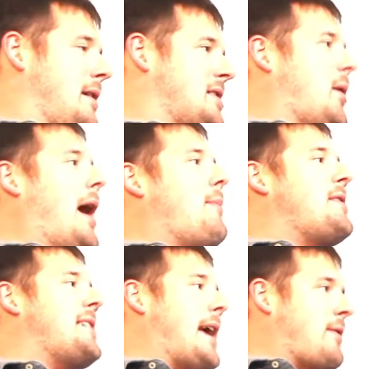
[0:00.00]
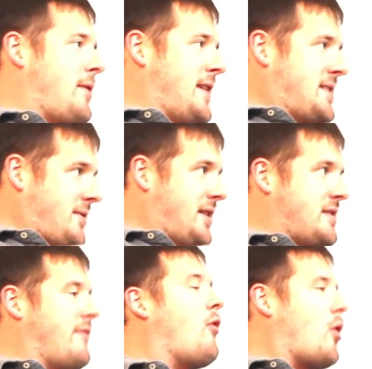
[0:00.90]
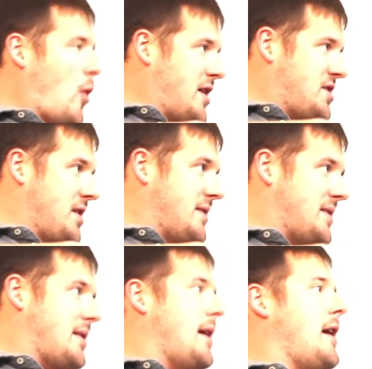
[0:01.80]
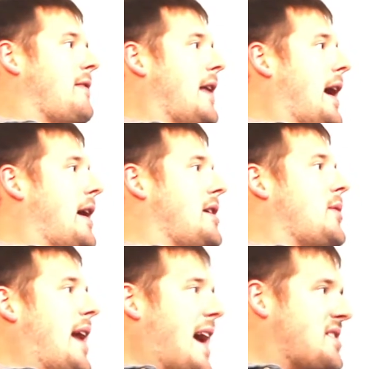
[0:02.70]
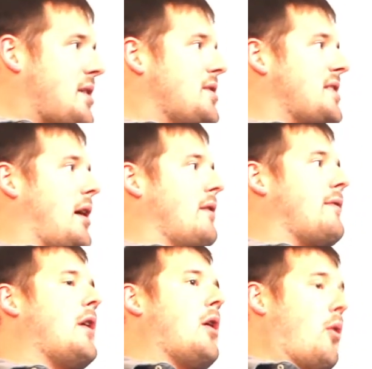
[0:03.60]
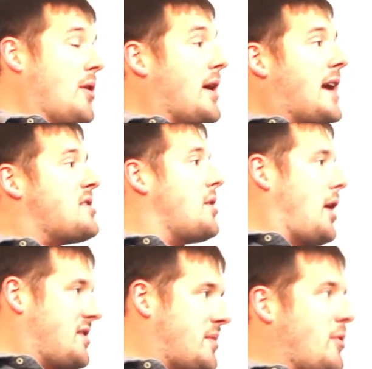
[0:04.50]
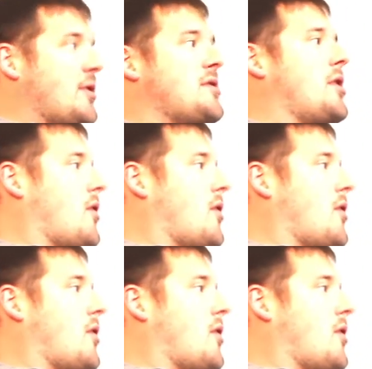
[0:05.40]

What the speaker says: So I put together this list of 4 questions that you can ask yourself or you can ask your customers or your